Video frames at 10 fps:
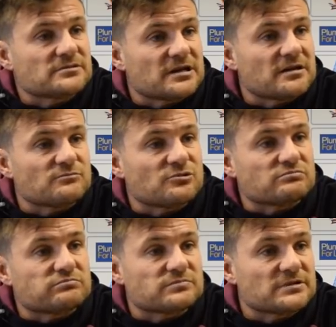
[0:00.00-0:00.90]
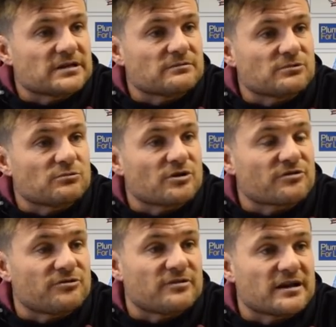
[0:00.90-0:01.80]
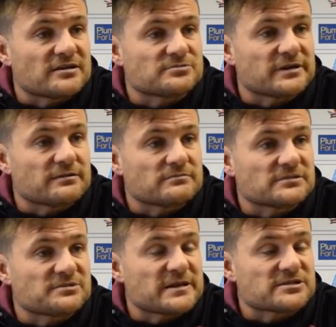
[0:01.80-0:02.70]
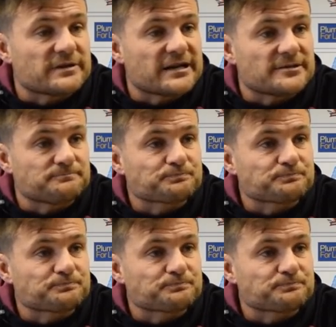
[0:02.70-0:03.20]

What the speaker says: We'll work through that as best we can.